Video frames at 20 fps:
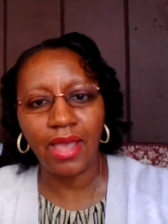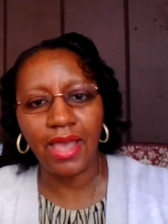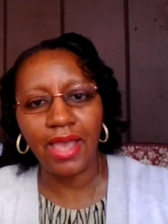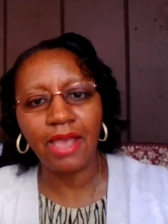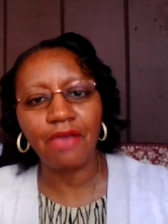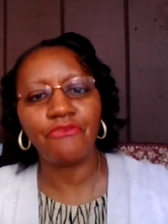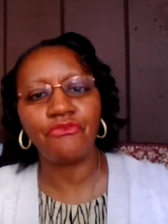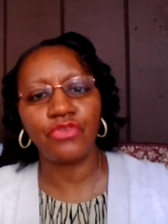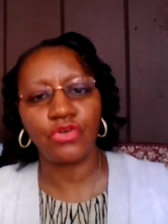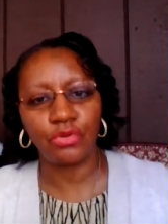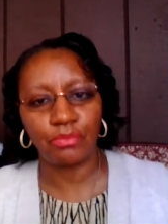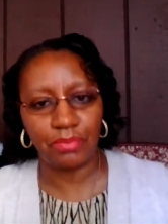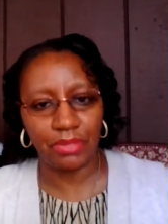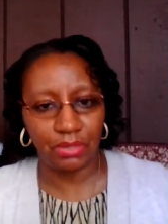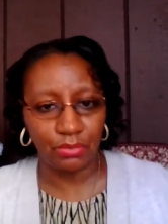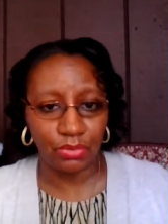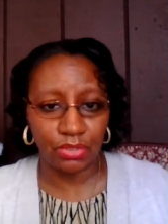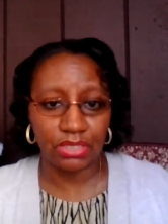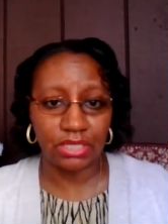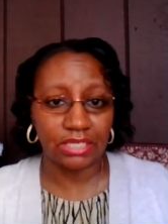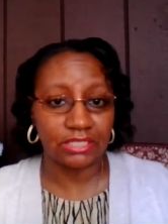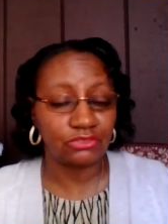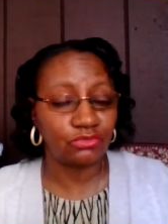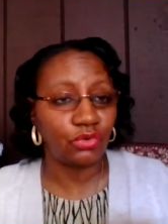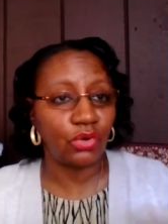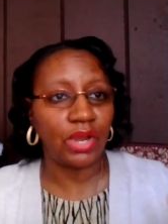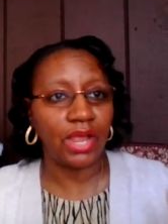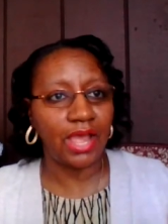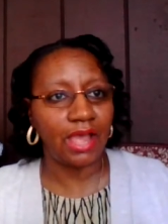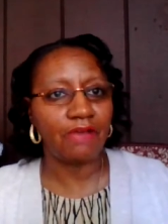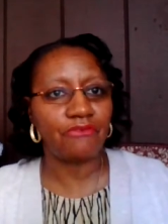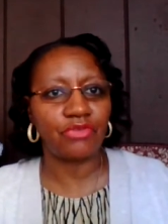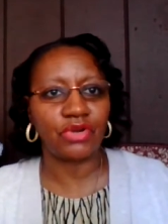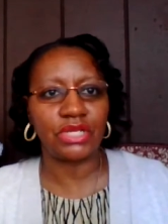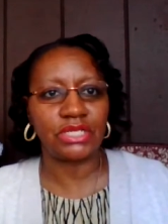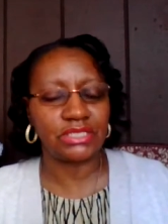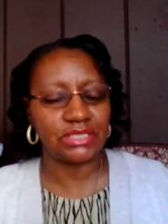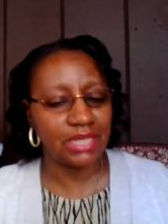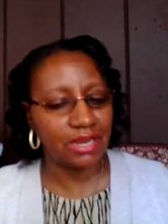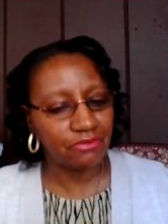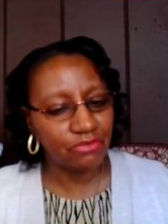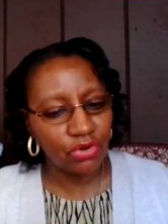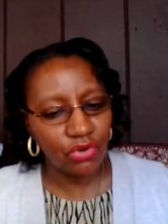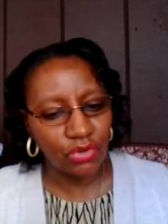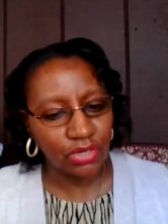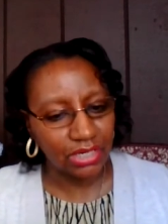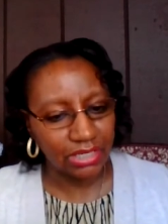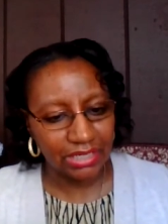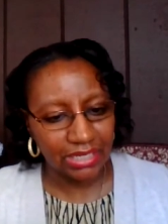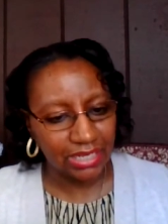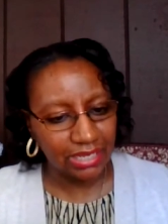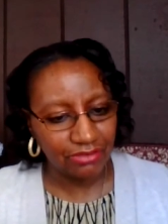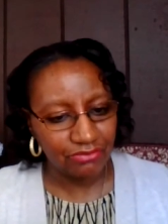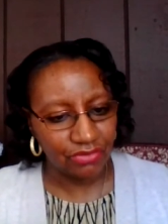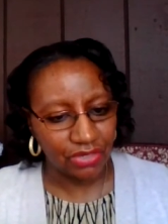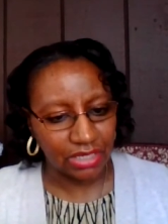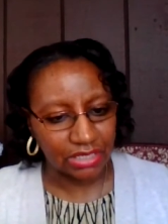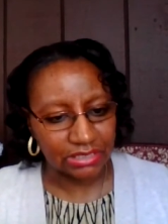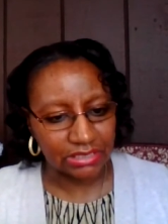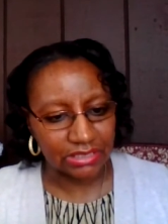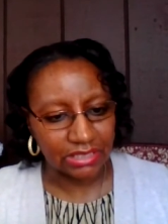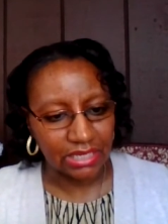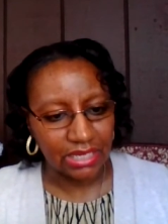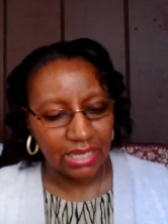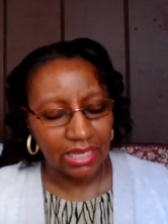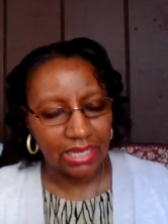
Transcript: ever be with us, forever. He's never going to leave us.